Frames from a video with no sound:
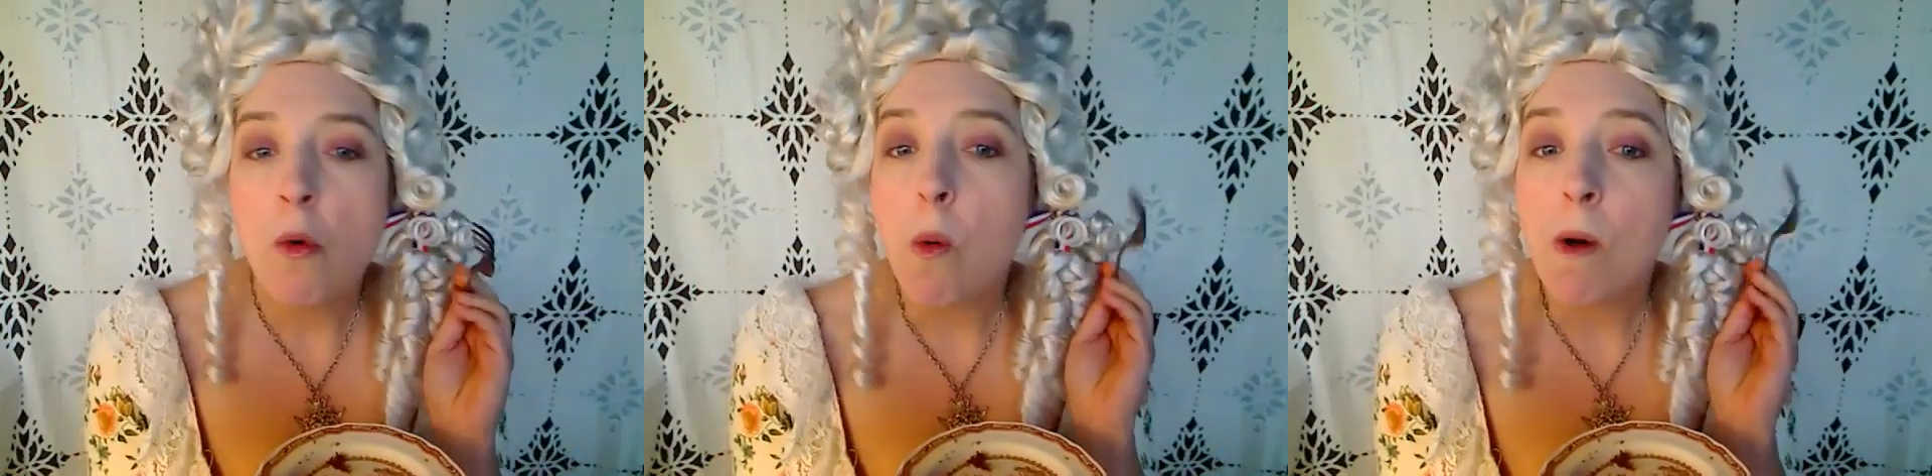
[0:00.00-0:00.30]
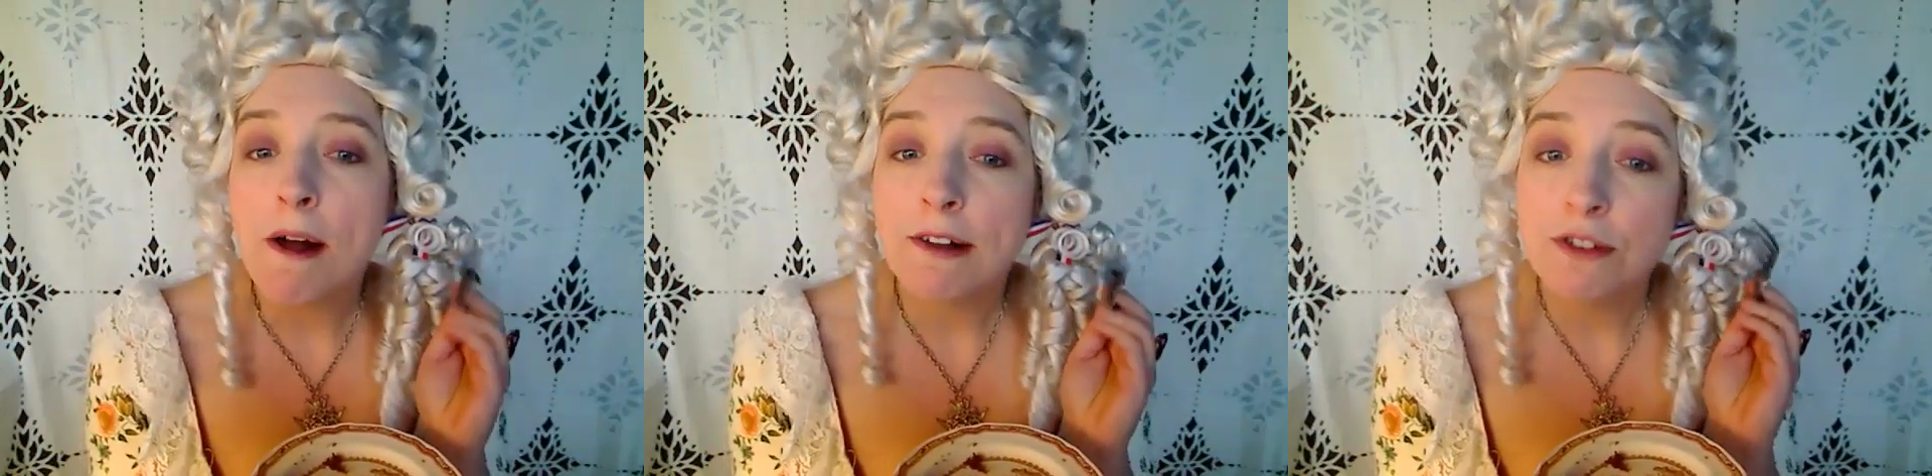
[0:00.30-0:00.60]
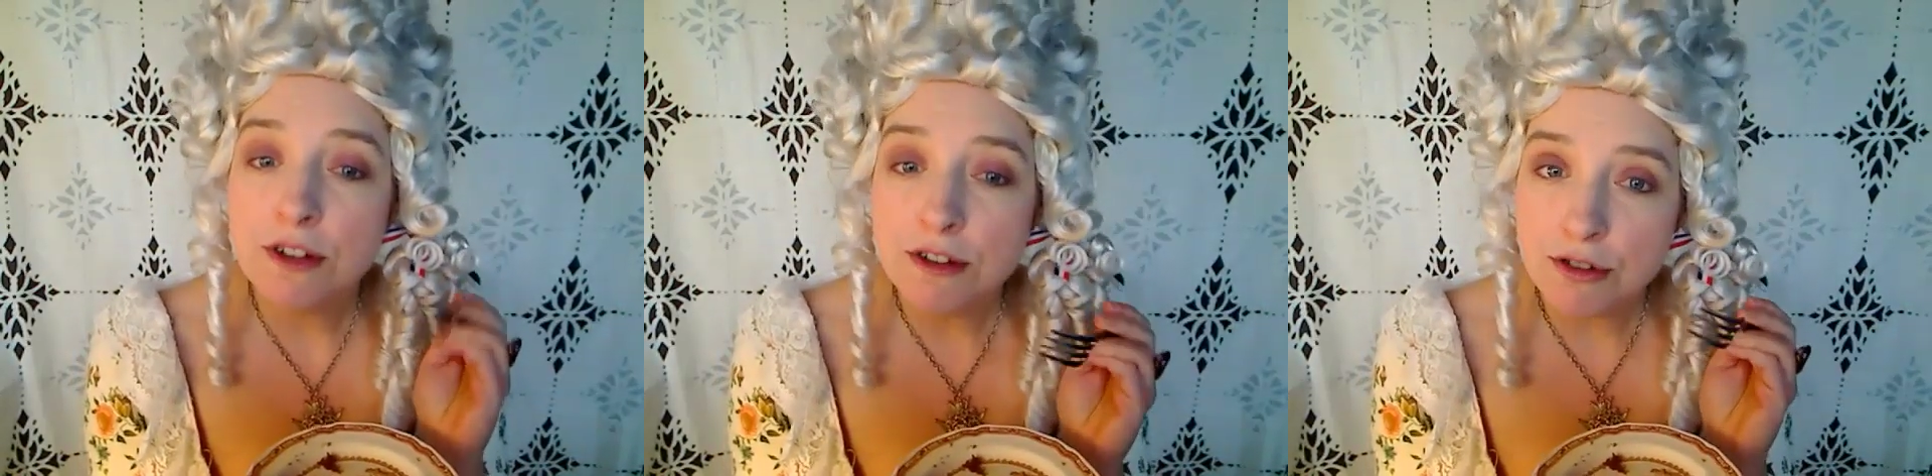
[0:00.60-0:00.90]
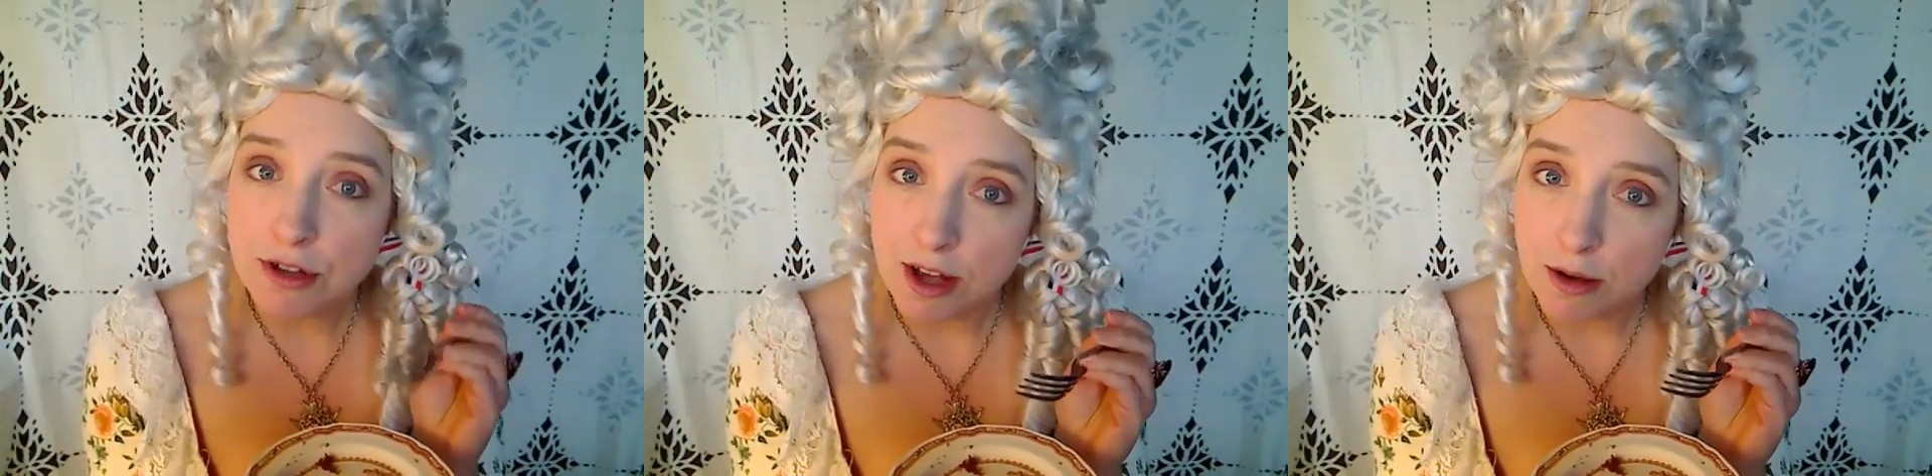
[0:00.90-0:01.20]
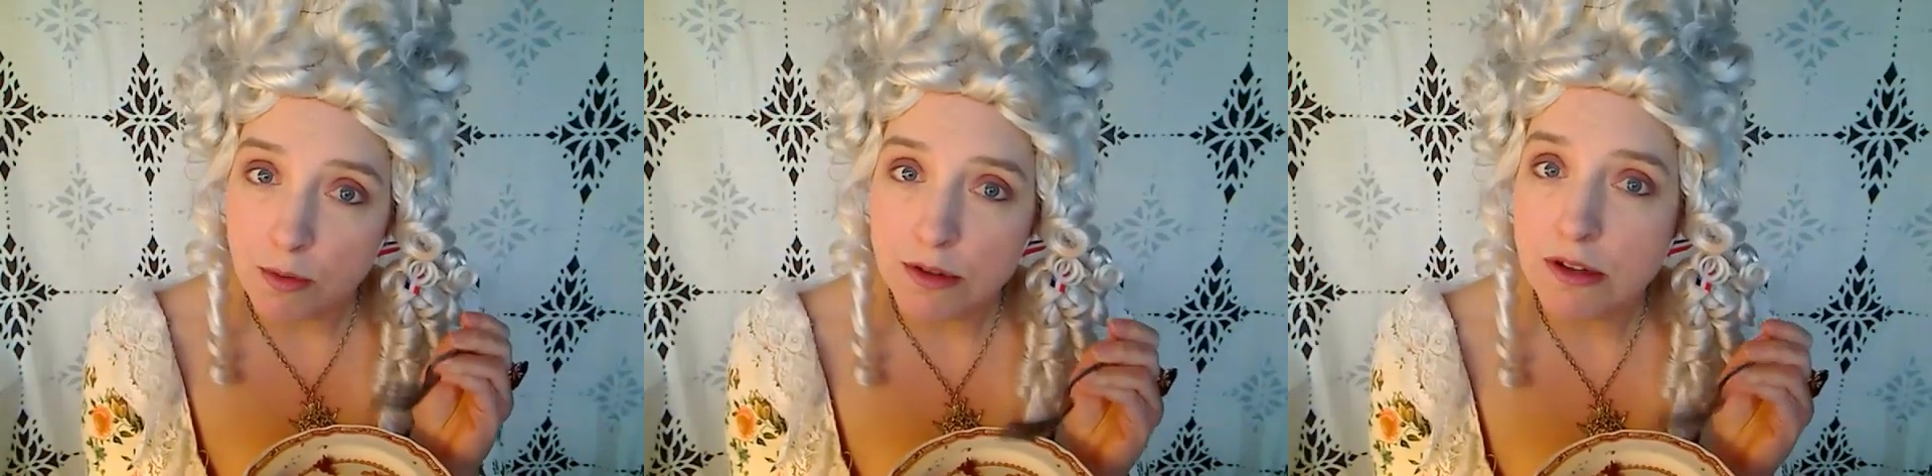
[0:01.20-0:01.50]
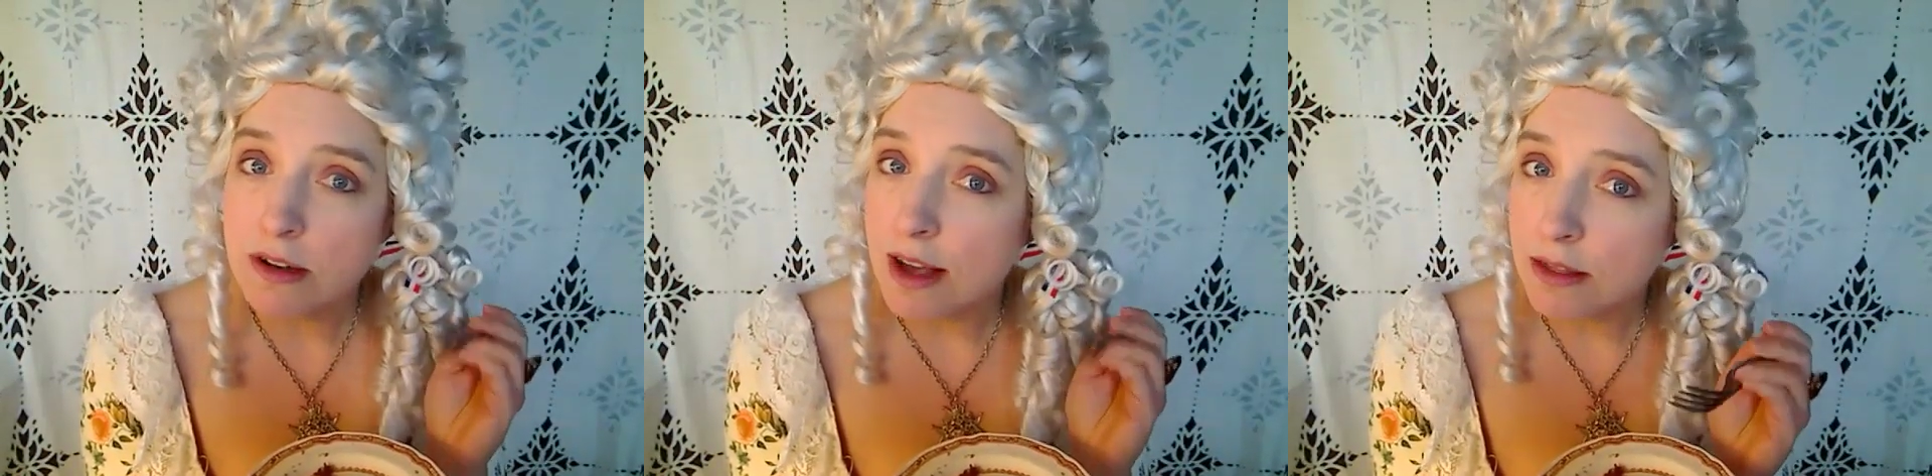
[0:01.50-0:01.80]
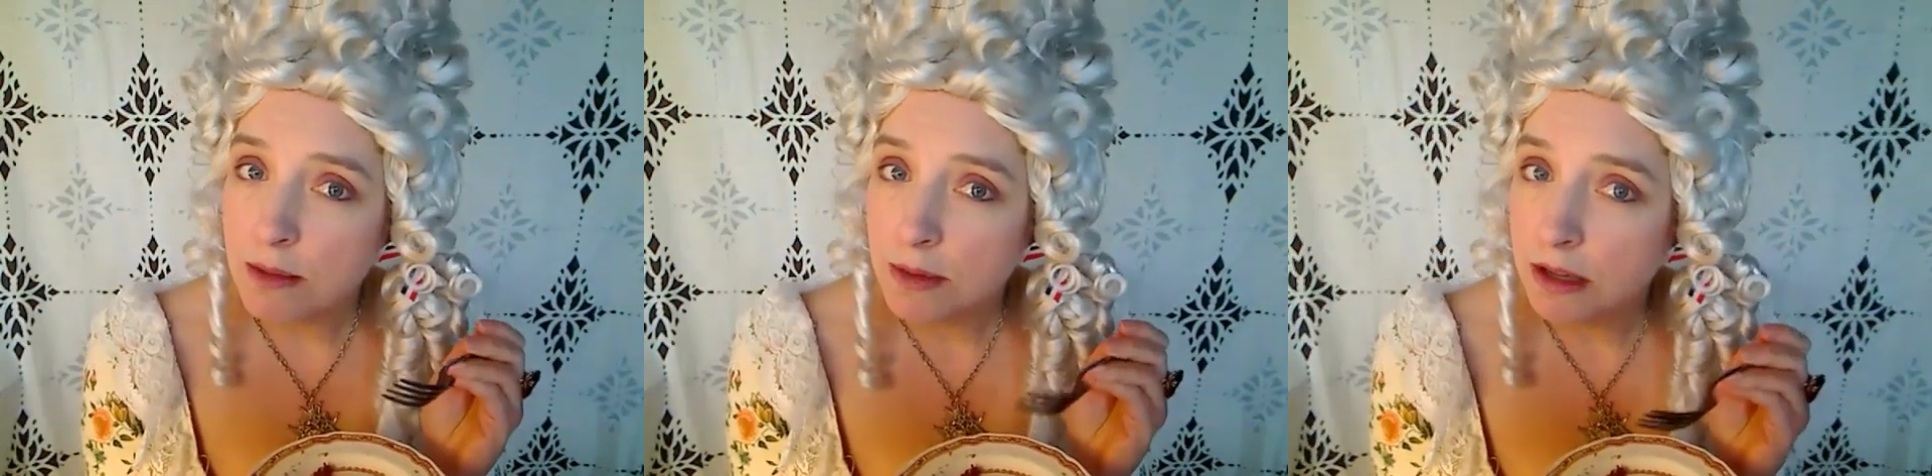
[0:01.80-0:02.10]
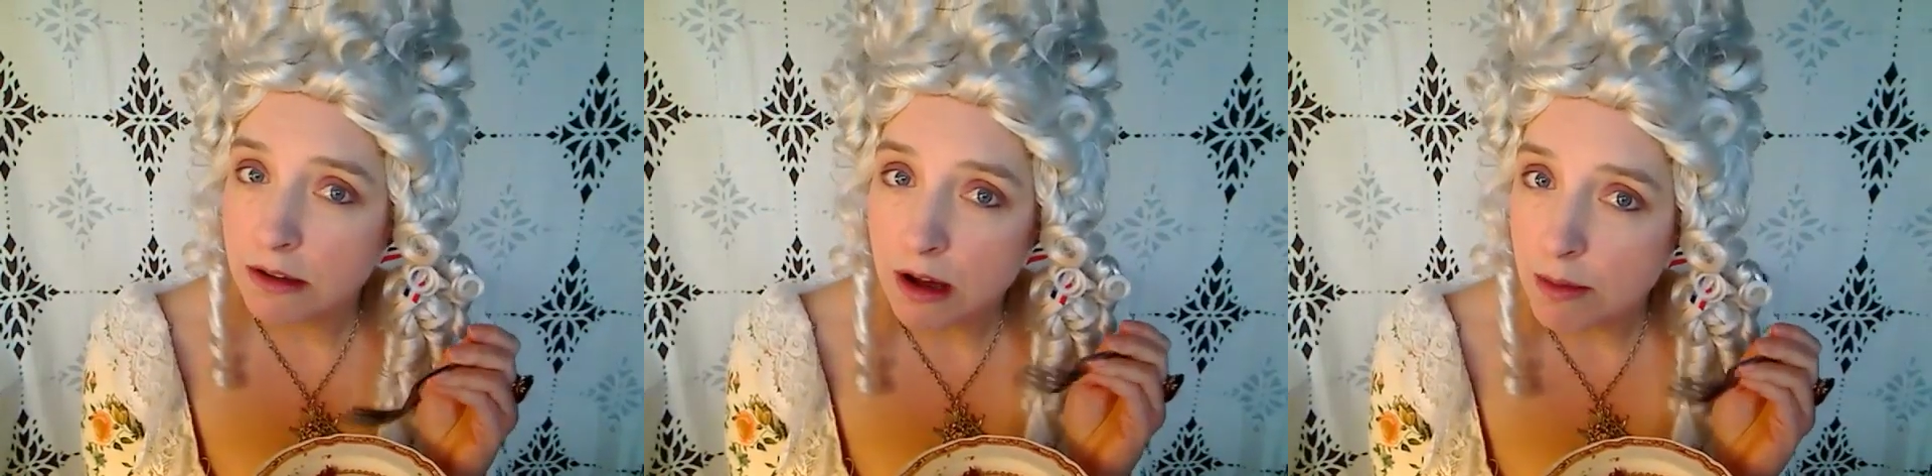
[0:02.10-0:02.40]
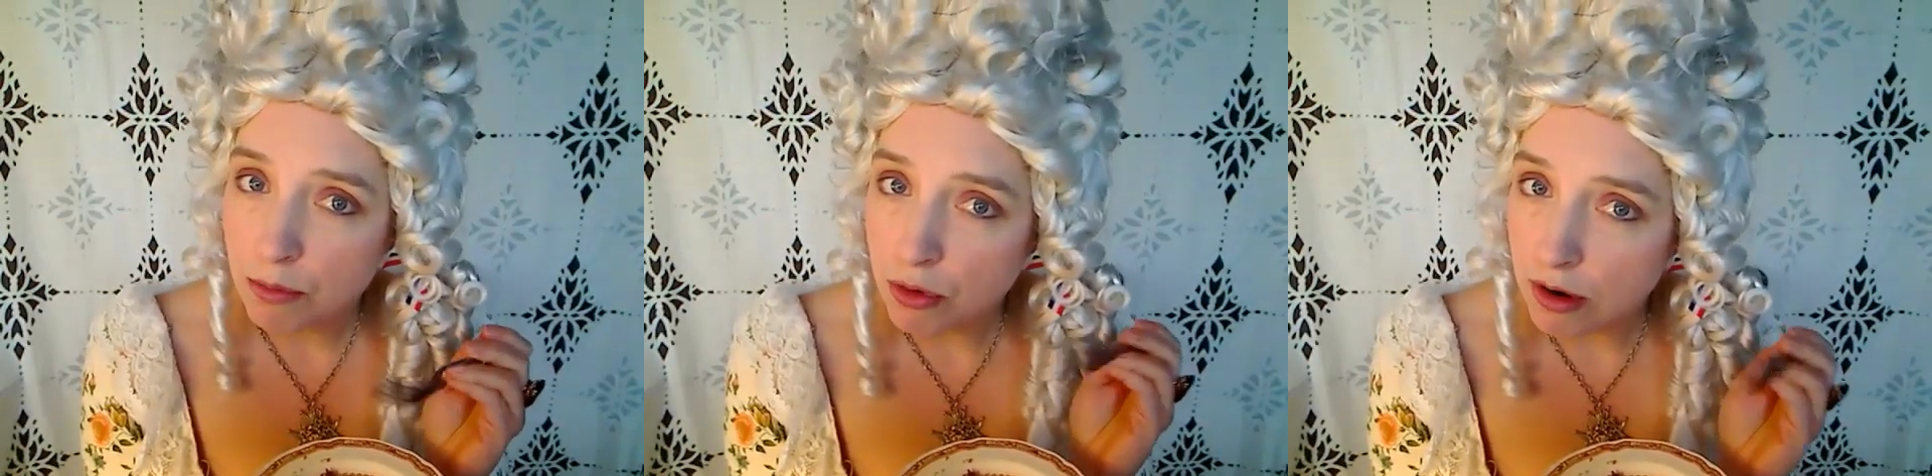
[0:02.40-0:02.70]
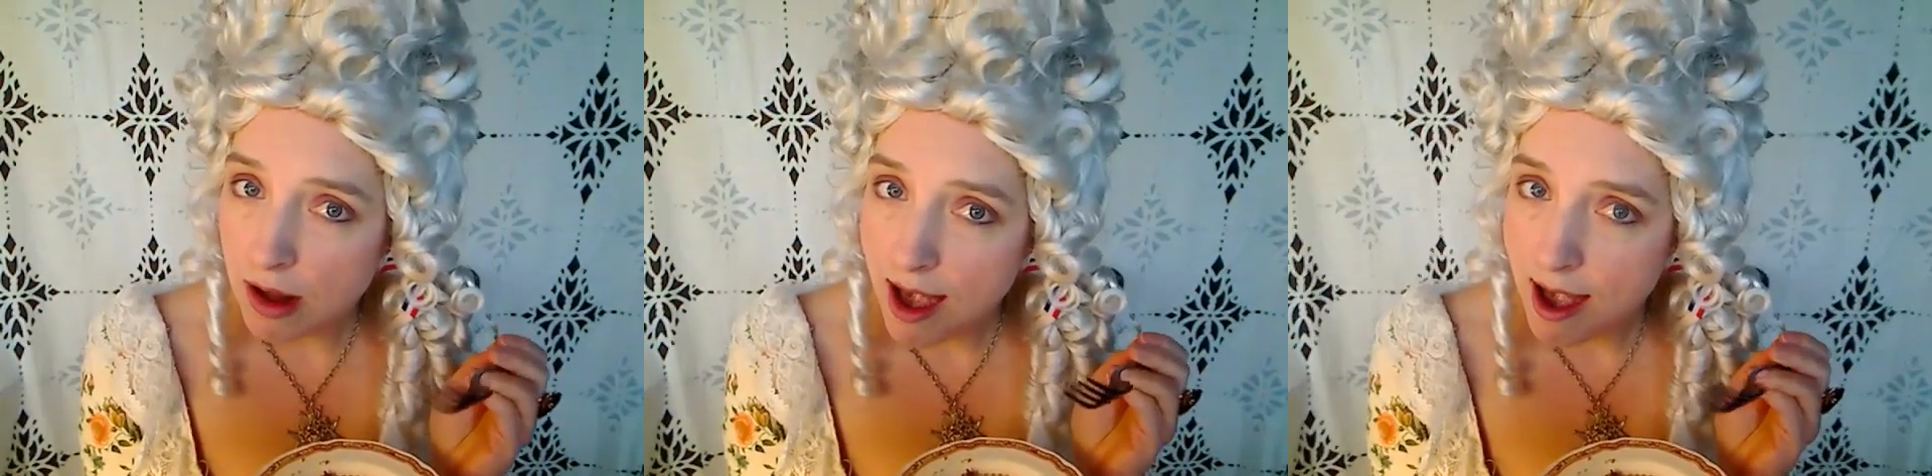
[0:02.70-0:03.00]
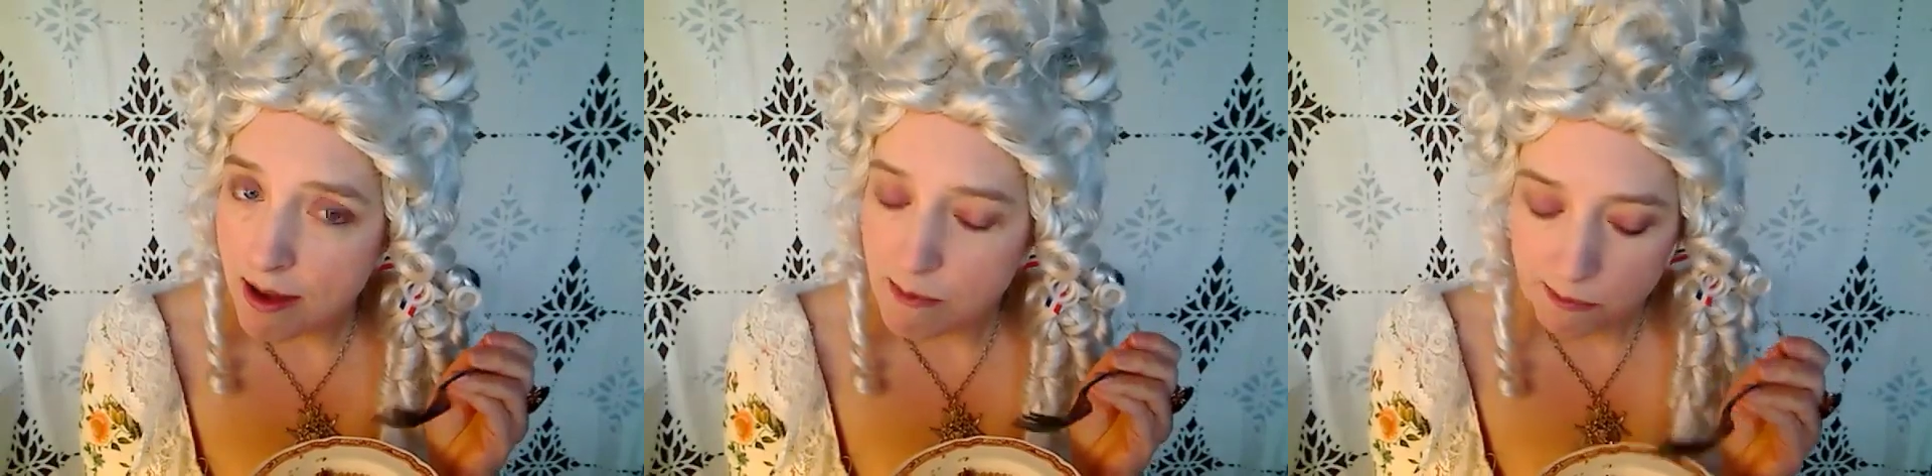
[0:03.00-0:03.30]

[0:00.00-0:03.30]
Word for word: What I did say was, let them eat creme brulee.